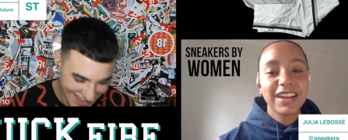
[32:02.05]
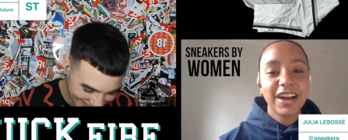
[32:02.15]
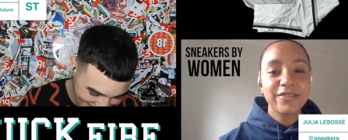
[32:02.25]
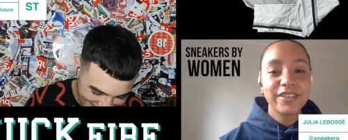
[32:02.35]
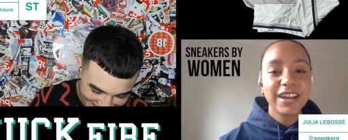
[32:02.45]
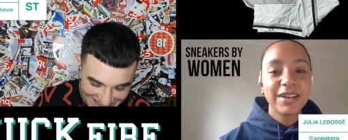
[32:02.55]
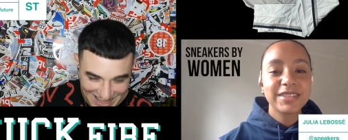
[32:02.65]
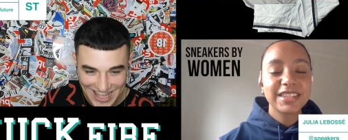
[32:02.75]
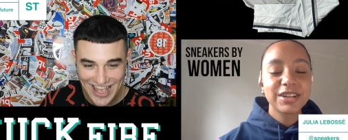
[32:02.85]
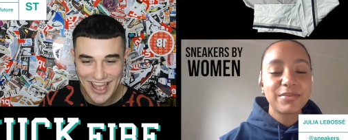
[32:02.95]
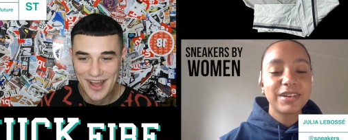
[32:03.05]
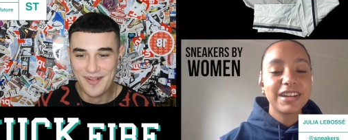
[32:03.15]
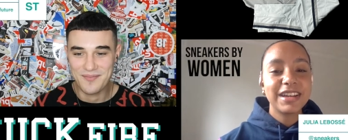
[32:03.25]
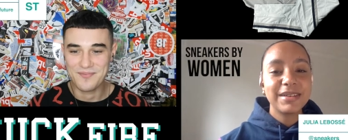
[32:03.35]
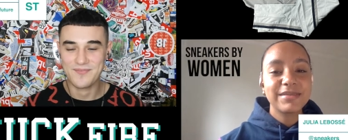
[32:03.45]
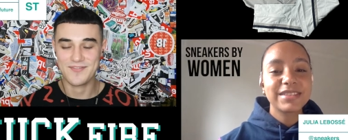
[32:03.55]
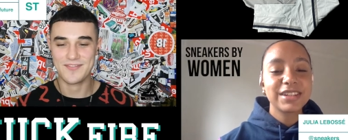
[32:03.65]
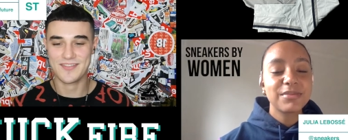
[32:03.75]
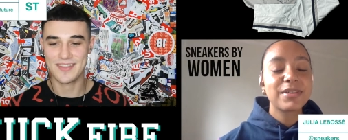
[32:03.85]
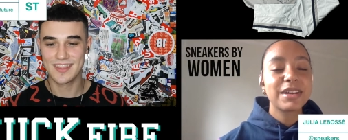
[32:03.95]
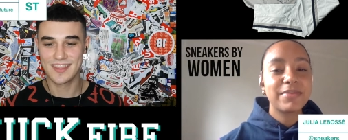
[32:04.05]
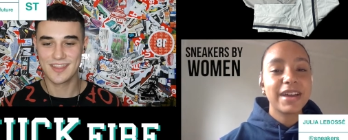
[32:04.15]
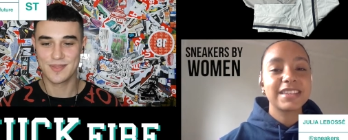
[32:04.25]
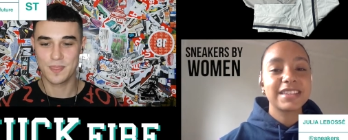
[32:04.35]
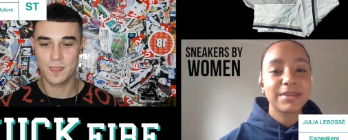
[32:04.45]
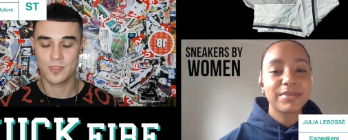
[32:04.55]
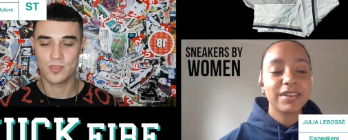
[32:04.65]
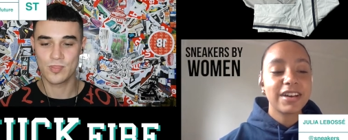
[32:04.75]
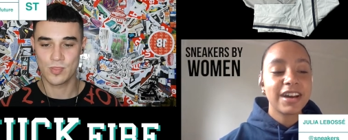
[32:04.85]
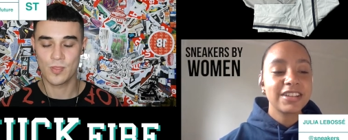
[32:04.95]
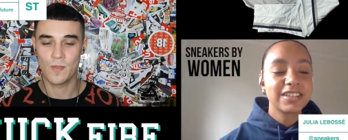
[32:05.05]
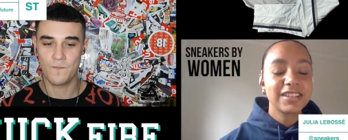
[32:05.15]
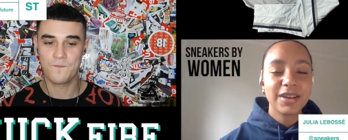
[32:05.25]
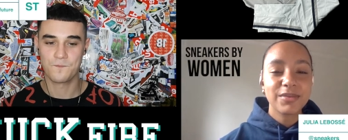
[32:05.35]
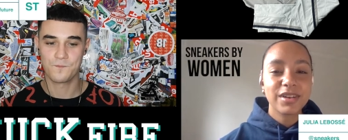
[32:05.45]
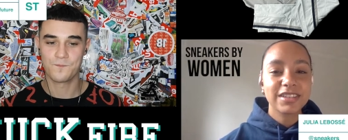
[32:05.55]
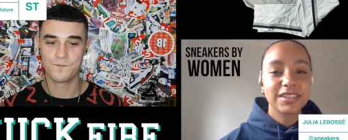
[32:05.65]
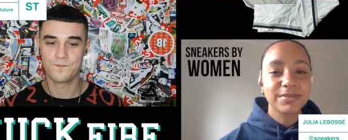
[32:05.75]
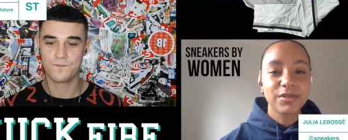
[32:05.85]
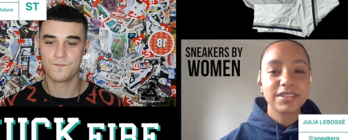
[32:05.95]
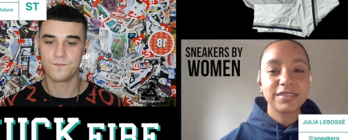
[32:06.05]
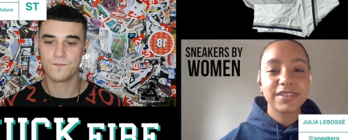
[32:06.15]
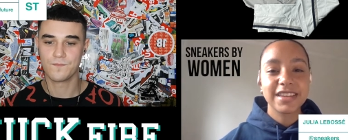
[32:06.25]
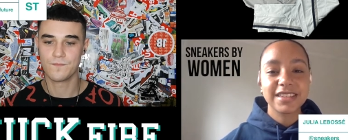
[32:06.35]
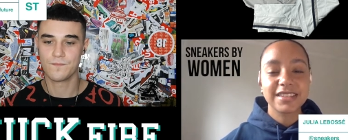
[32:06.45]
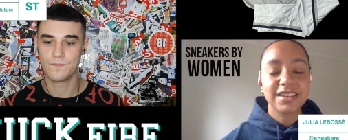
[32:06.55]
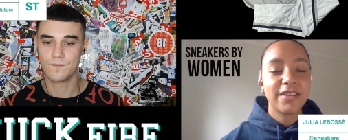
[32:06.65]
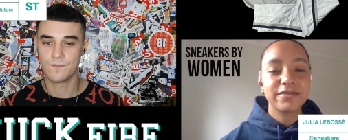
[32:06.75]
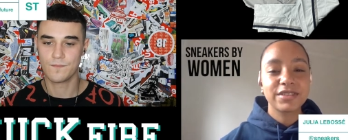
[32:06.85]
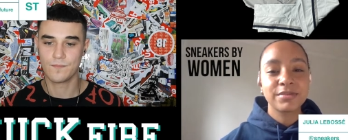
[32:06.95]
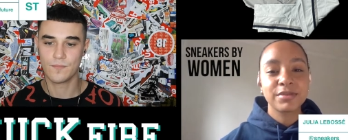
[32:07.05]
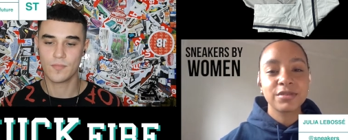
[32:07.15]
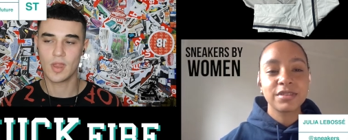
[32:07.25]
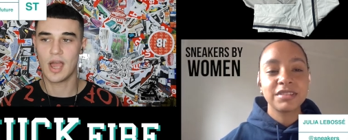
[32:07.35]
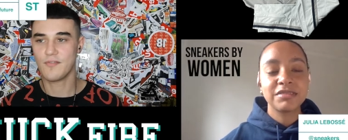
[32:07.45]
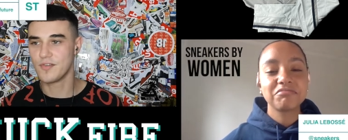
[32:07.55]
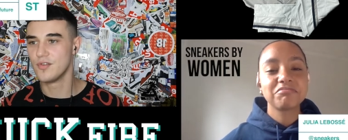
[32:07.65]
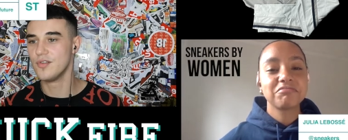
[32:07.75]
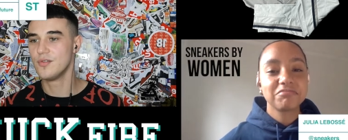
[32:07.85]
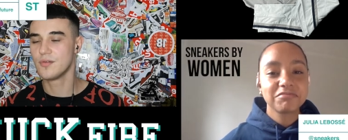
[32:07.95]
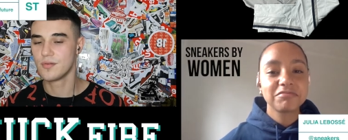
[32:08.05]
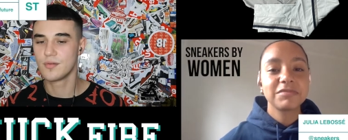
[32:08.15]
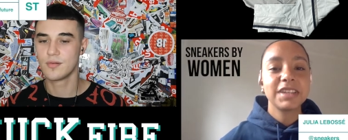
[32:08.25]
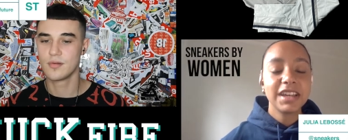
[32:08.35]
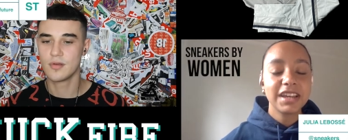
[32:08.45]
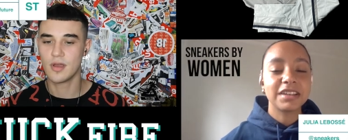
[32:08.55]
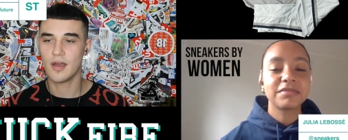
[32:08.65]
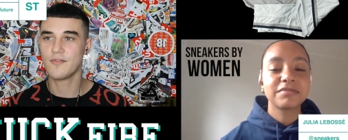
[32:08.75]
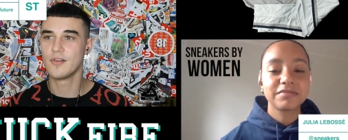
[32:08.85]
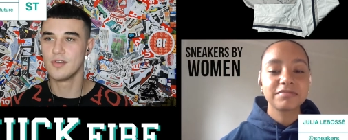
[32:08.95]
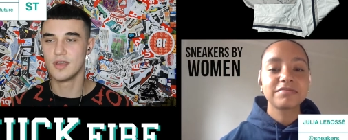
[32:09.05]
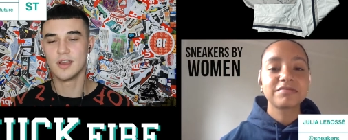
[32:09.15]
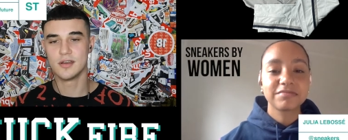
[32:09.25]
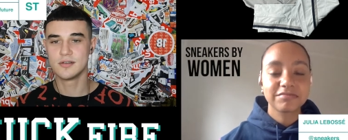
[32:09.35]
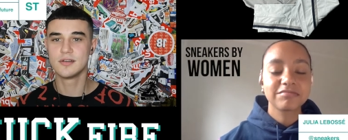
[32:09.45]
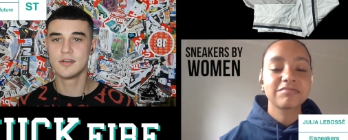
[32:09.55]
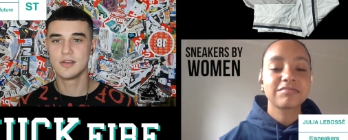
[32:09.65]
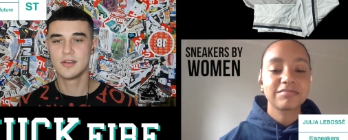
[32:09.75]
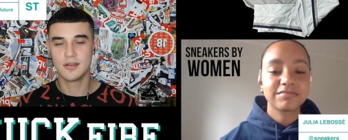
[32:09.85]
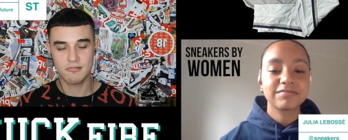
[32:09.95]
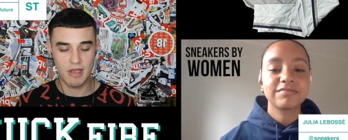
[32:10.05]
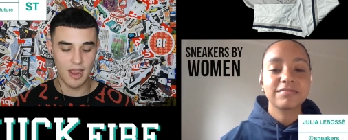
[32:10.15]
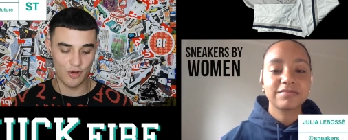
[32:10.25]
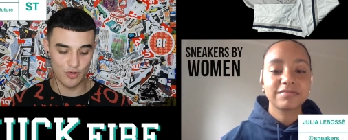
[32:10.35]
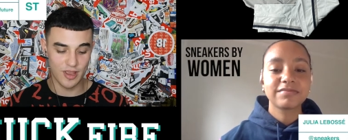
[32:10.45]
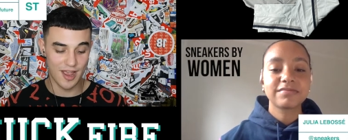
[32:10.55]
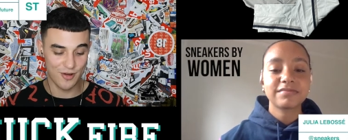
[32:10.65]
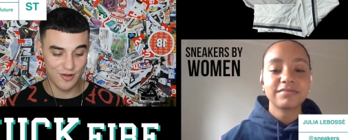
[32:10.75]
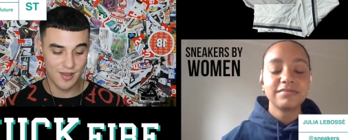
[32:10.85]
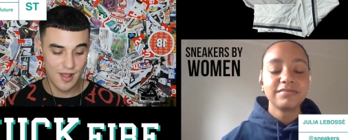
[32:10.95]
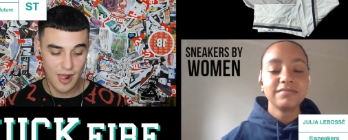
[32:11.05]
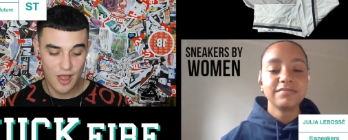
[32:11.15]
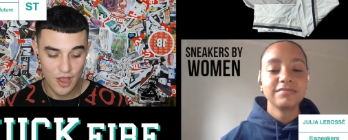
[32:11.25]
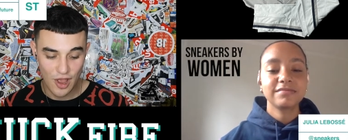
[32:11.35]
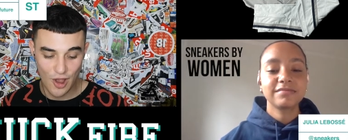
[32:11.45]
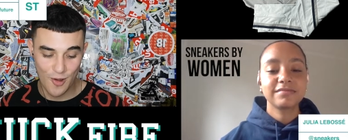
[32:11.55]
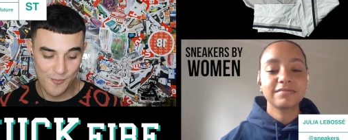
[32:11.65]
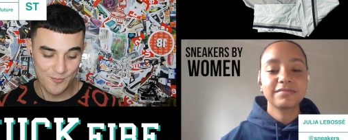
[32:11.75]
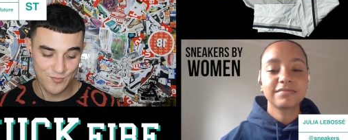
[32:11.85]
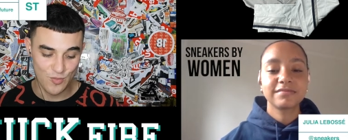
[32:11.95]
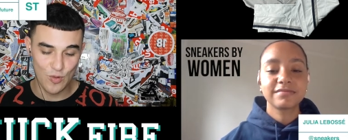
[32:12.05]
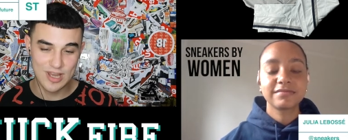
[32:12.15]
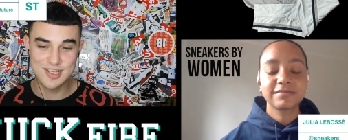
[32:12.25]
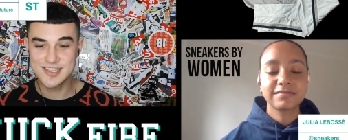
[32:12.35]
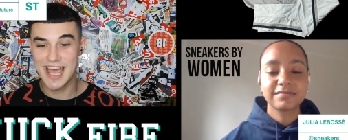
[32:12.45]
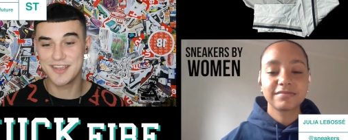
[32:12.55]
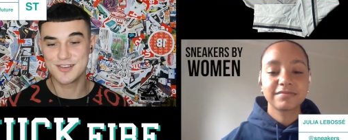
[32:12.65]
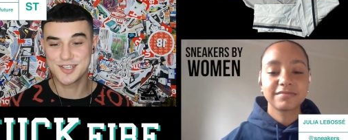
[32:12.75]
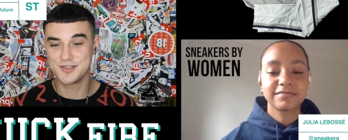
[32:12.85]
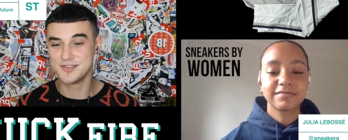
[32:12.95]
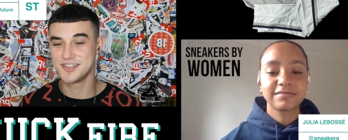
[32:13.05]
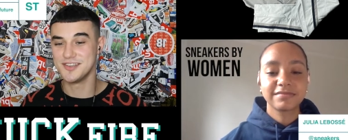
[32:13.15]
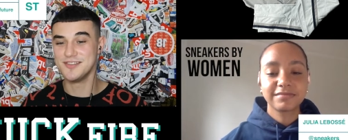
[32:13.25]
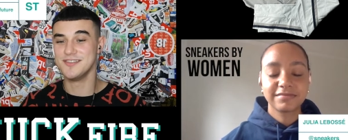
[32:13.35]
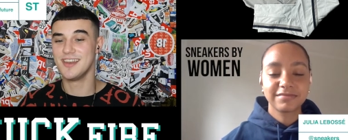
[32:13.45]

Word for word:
Speaker 1: I think I'm still pretty, still pretty basic, but I just like wearing sporty things that's comfortable and. I
Speaker 2: feel you. Yeah. I feel you. Yeah. I agree. I agree. Um, when you tie your shoes, do you